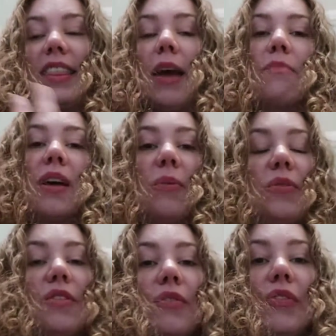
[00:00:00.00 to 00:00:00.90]
them that
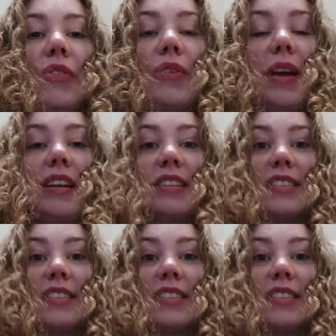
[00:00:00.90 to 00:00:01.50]
would have like